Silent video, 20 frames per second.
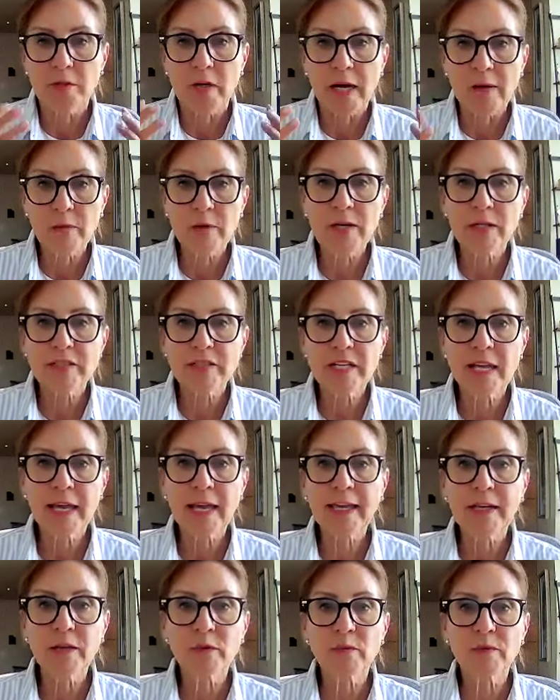I want
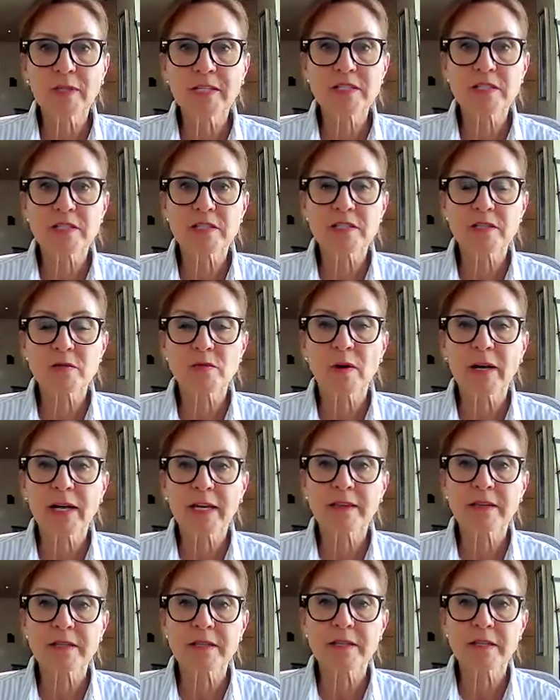10 reasons
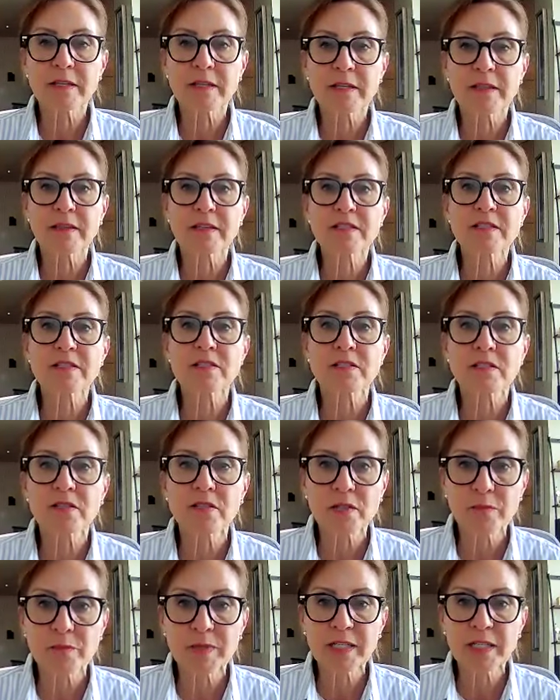why that this is
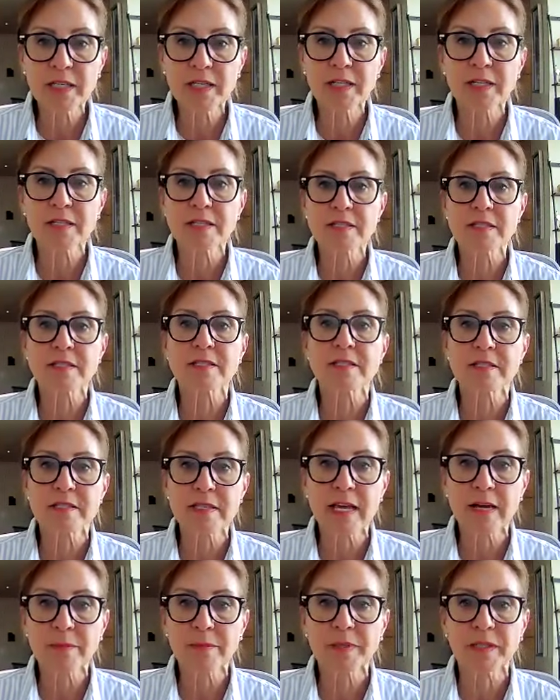good because this is
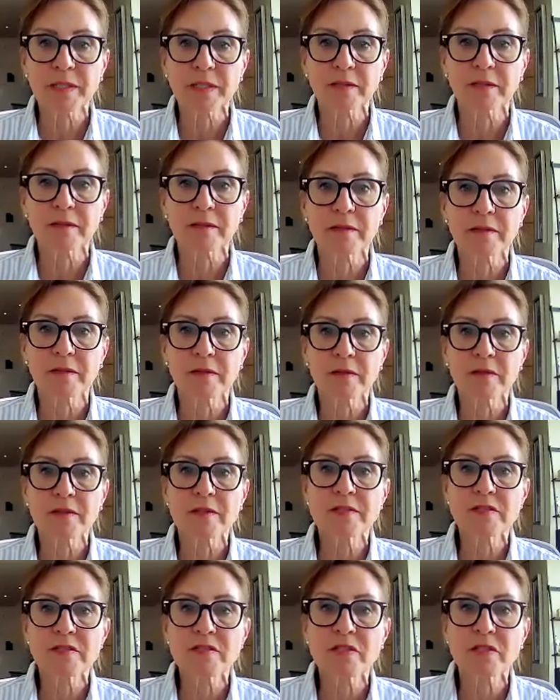happening.
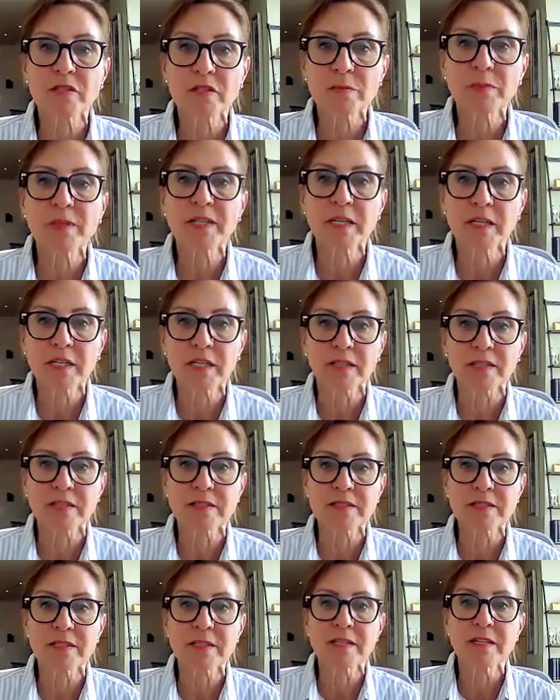This is good
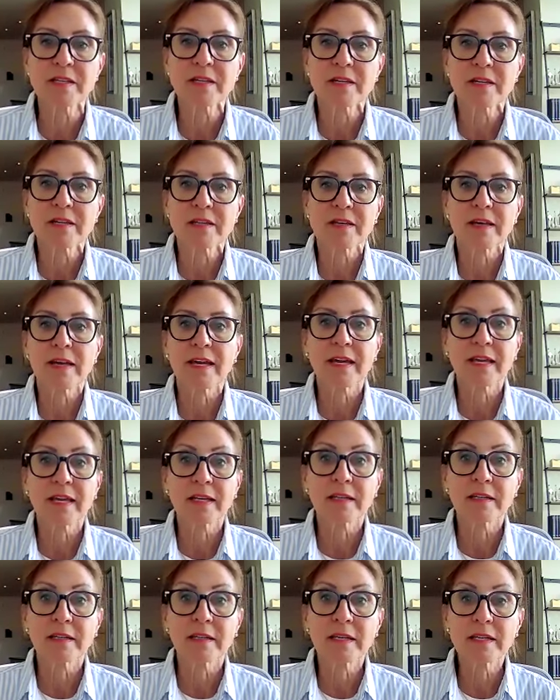because
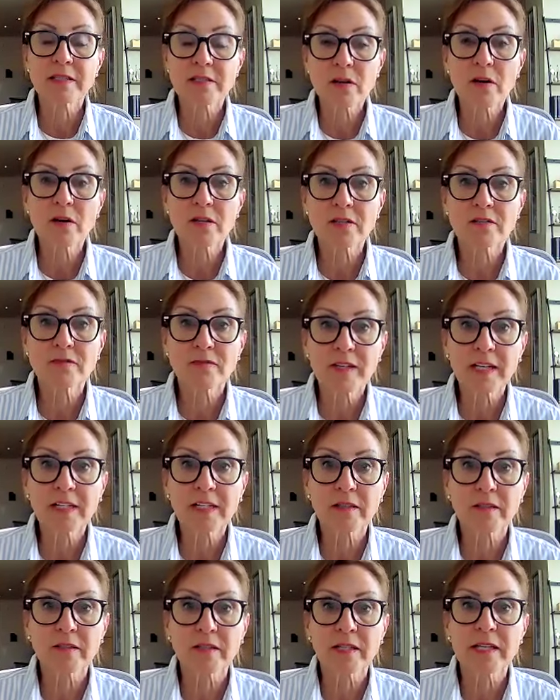and it's hard to
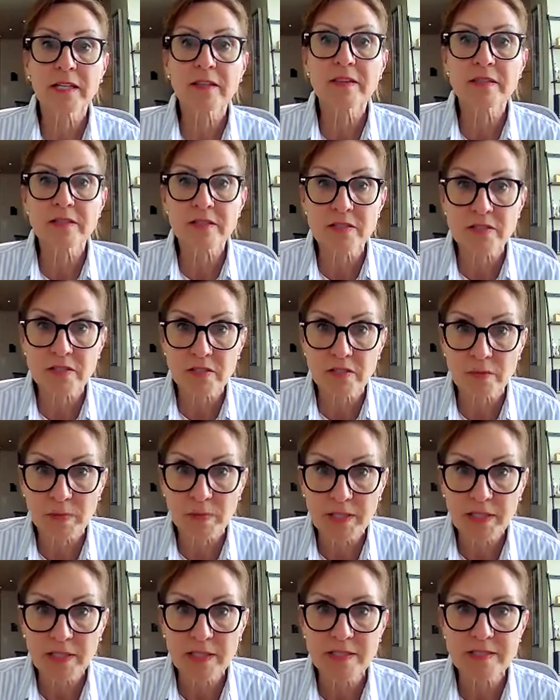find this is good
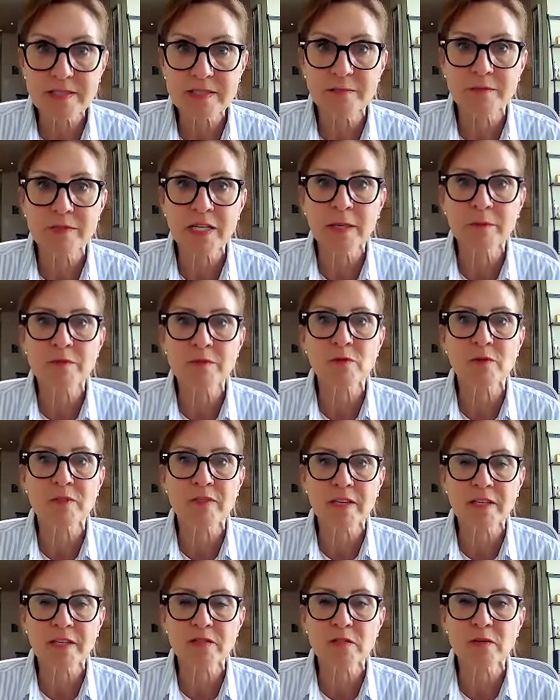because sometimes when
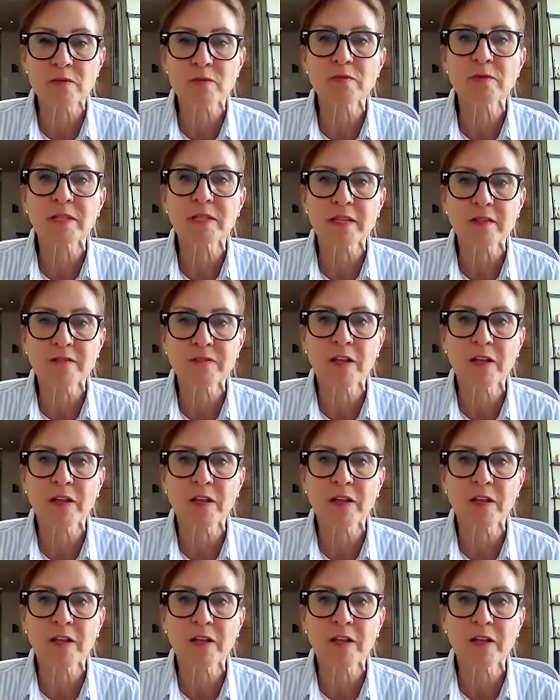things are really well